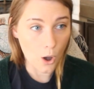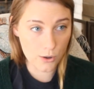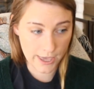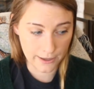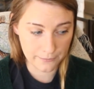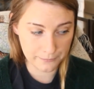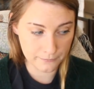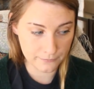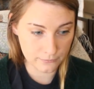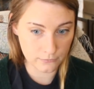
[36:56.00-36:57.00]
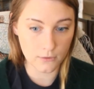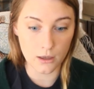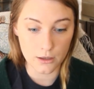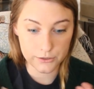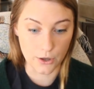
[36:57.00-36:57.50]
Okay,
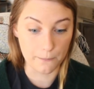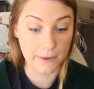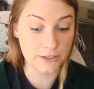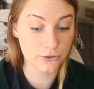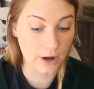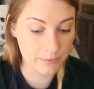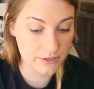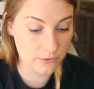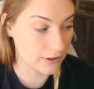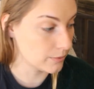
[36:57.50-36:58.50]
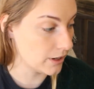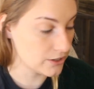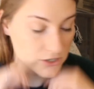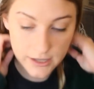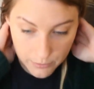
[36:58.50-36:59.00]
so my Scrappy Sweater
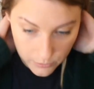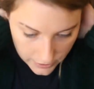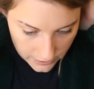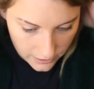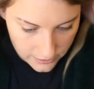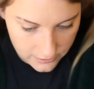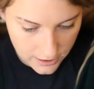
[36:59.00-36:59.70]
project that I've been working on.